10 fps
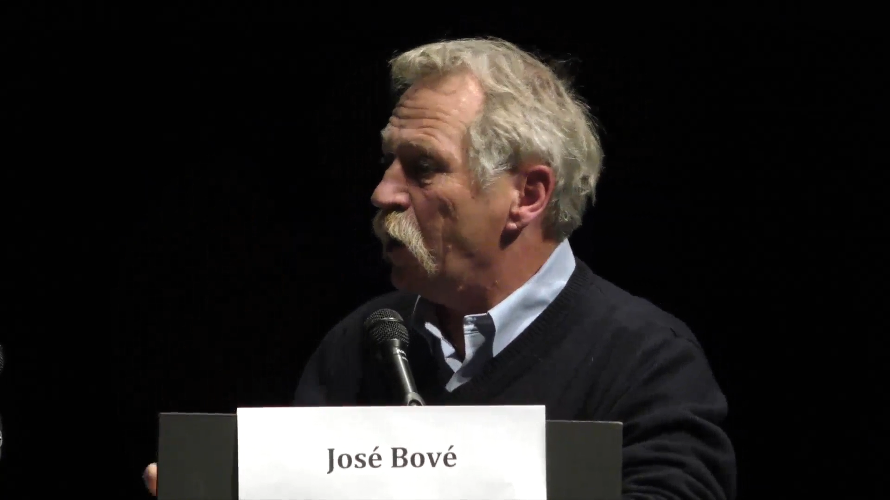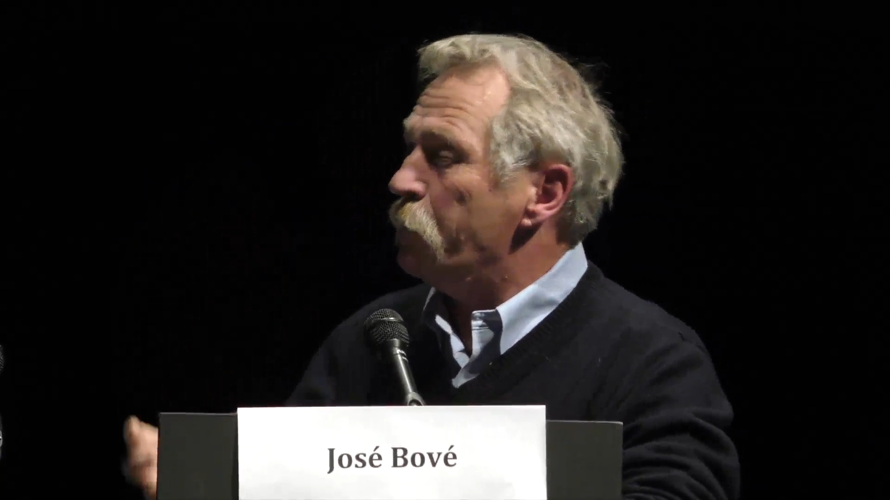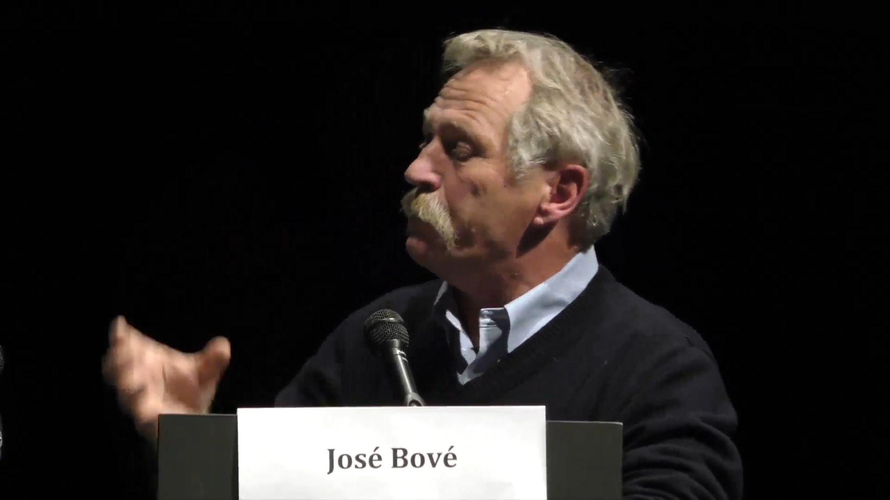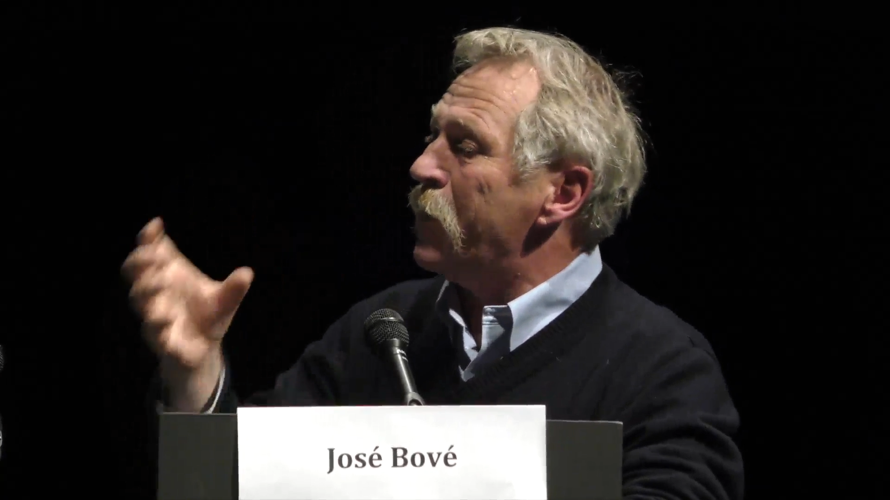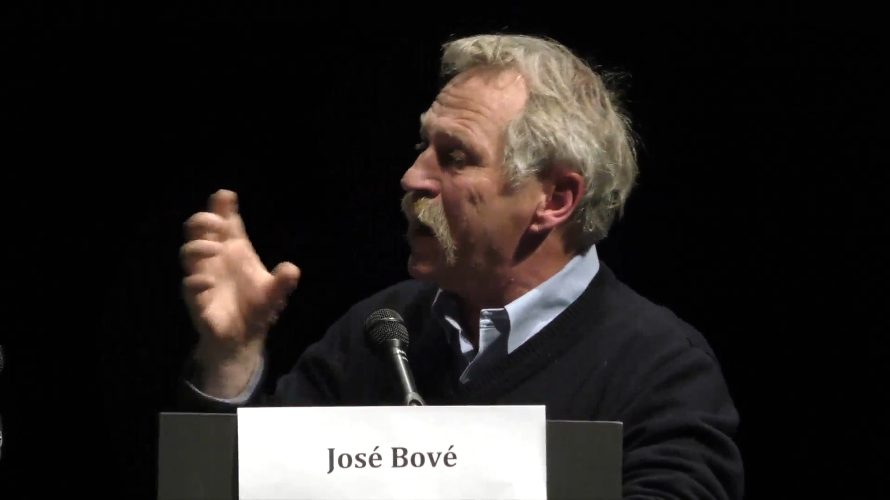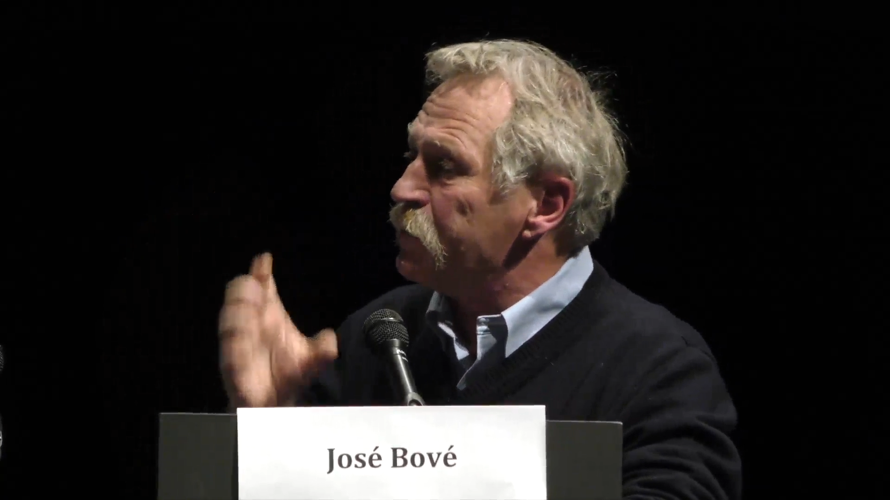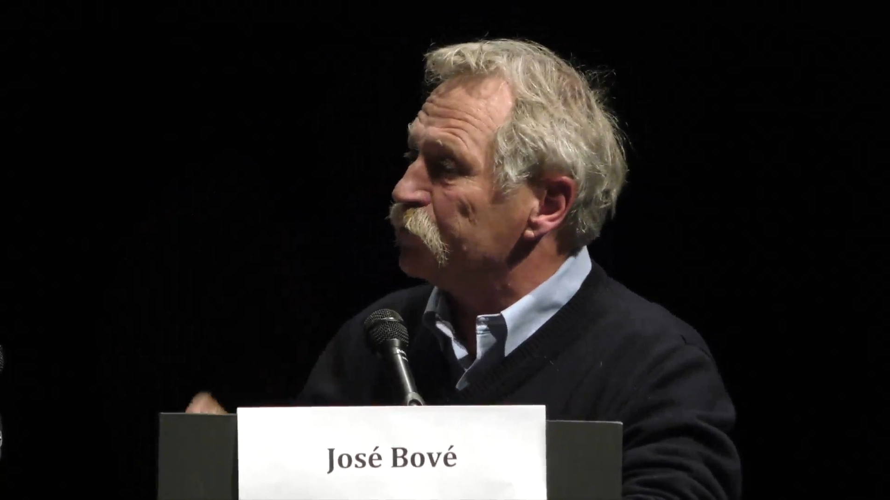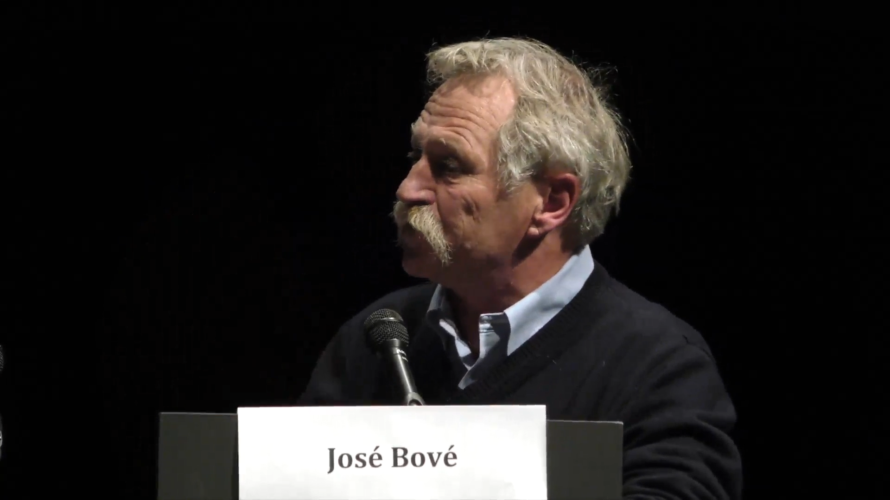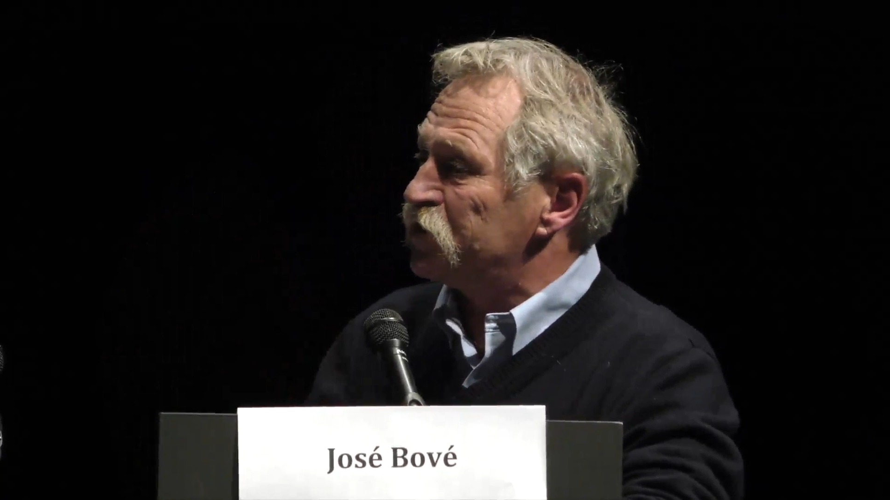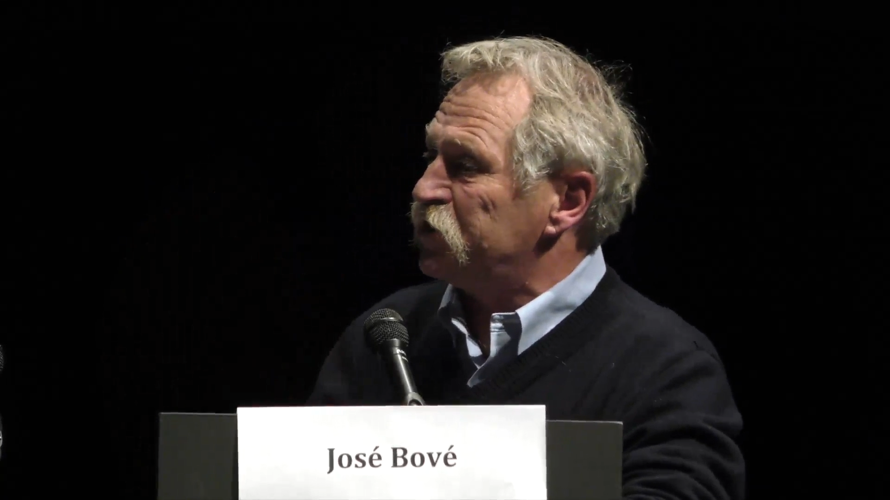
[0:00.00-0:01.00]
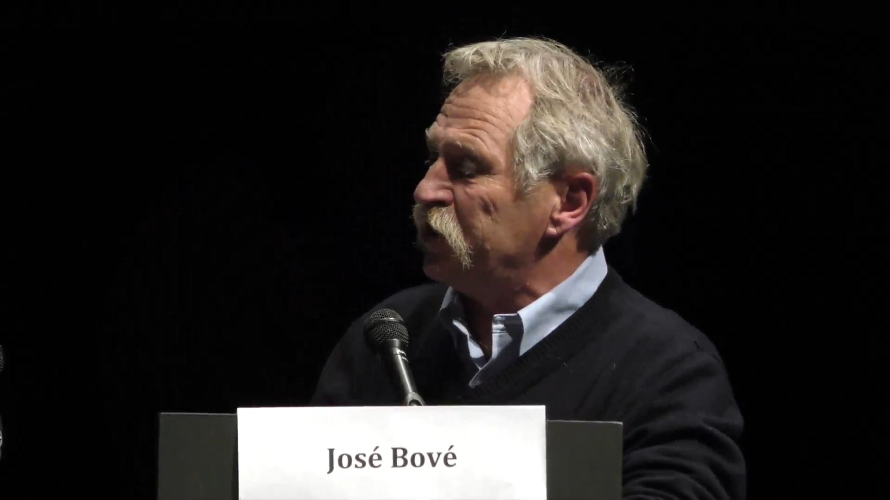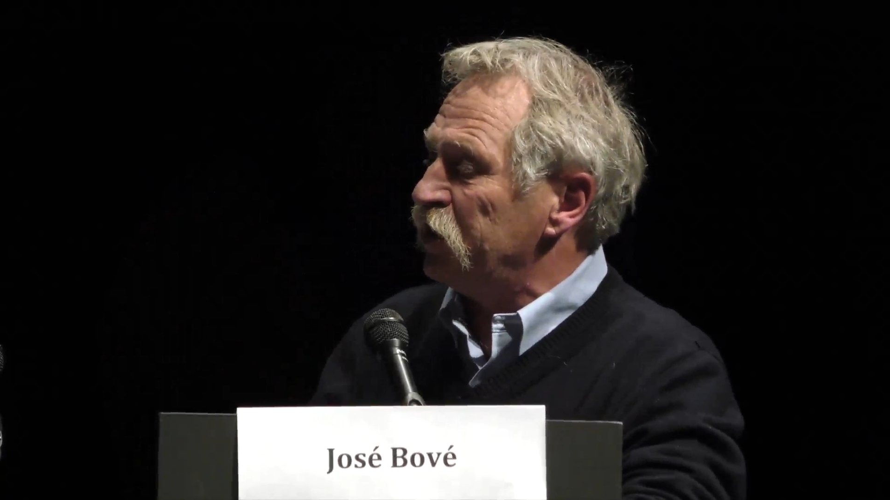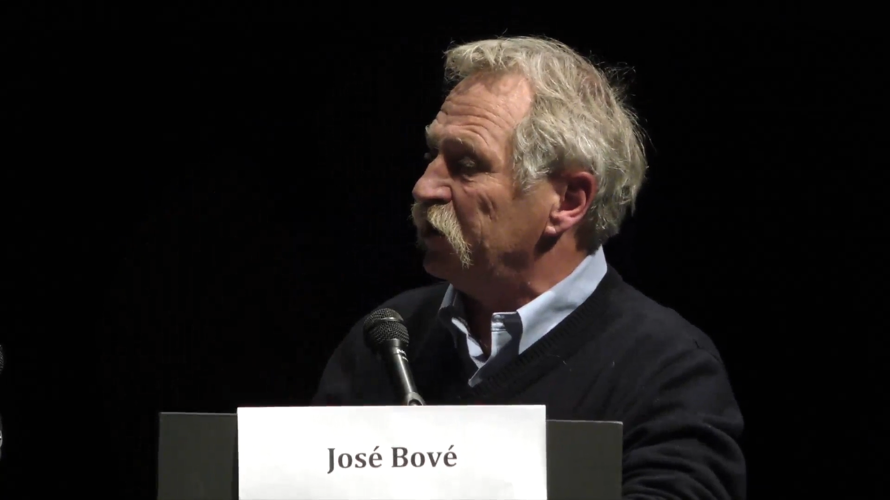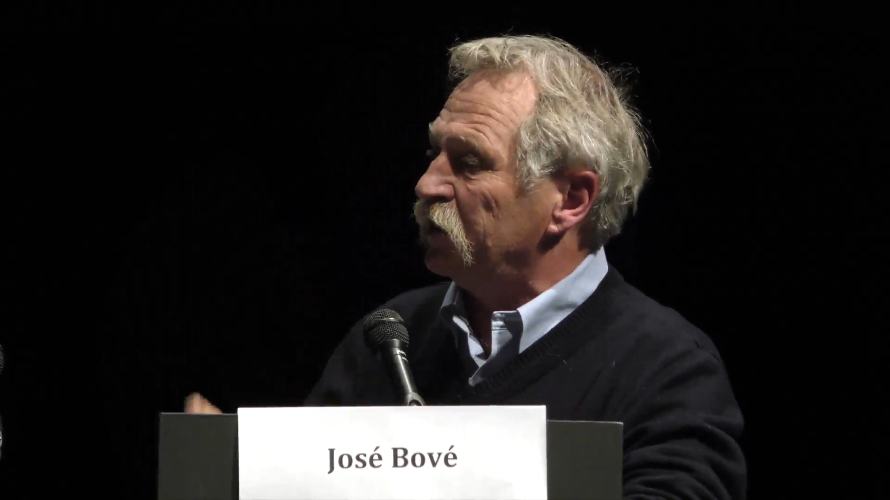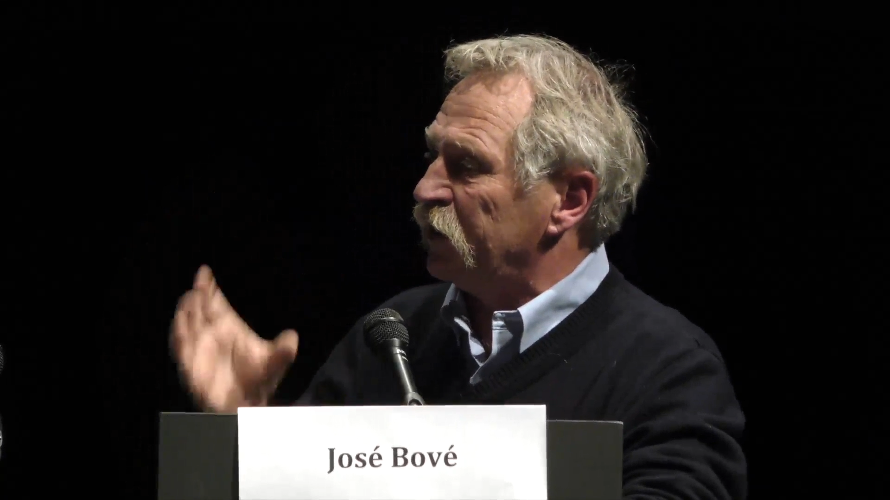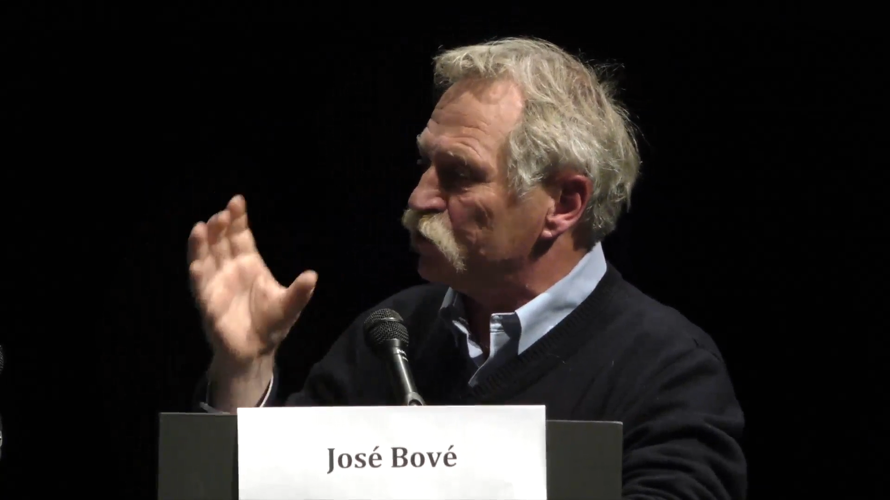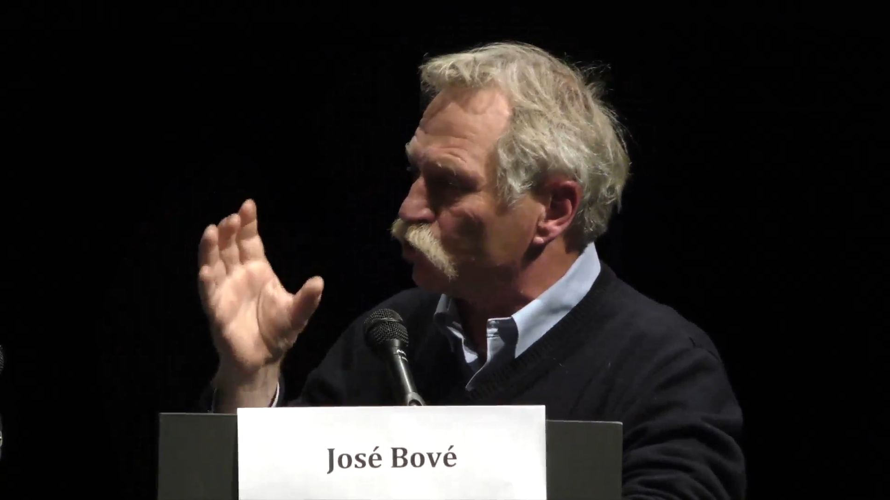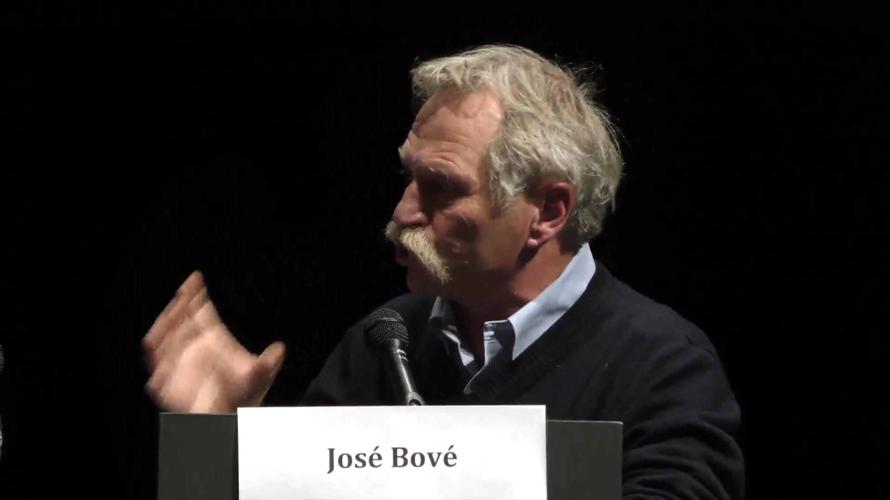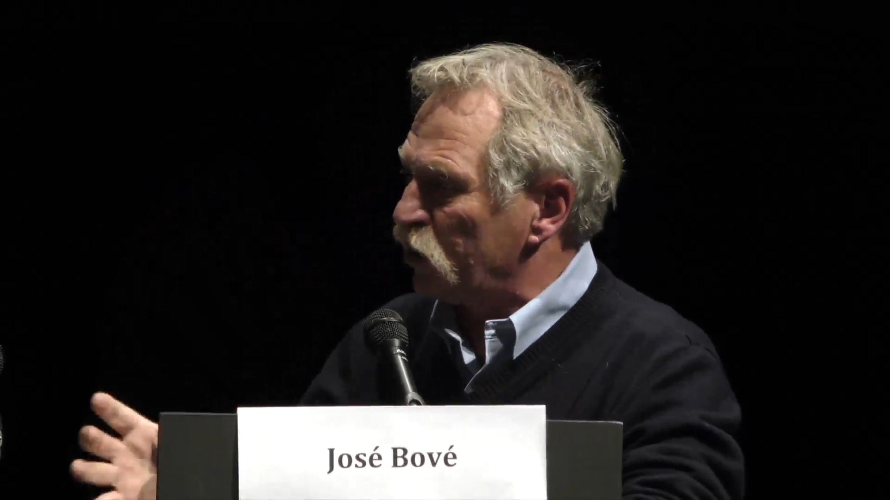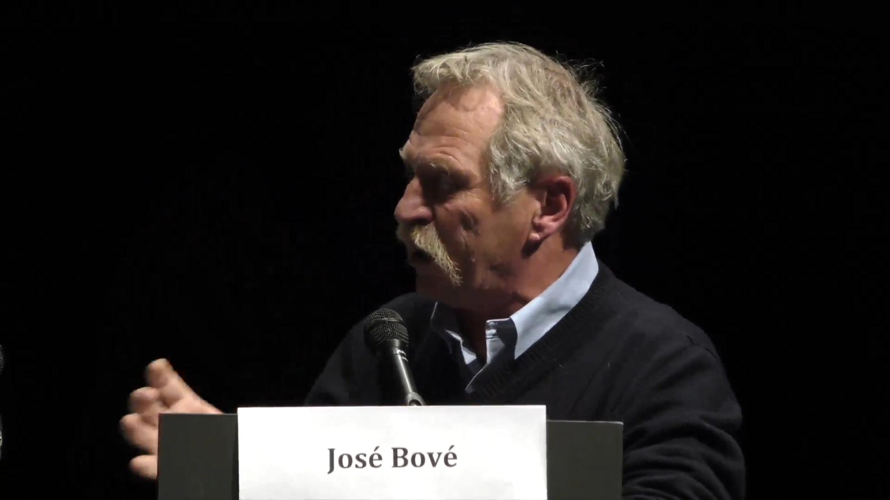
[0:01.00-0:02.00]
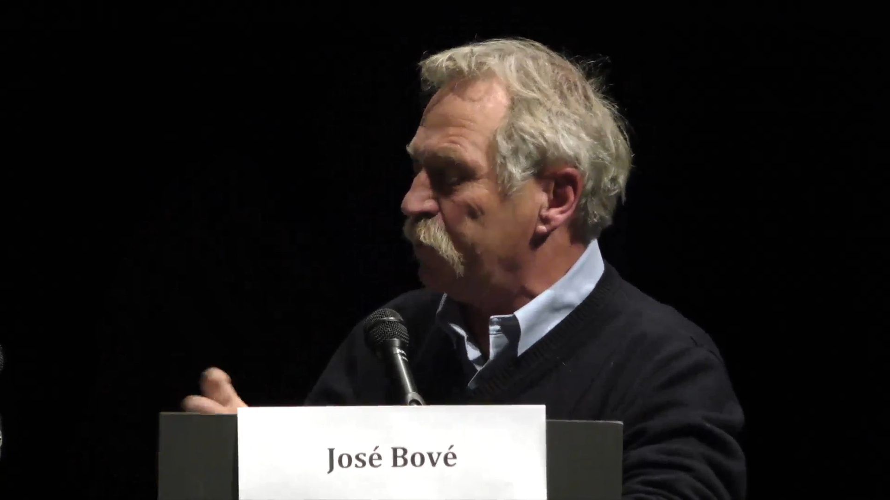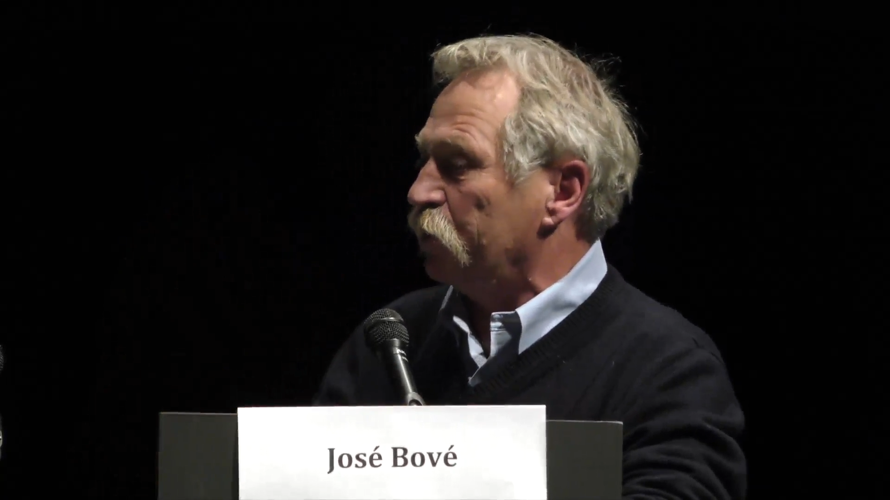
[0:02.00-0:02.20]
farmers, even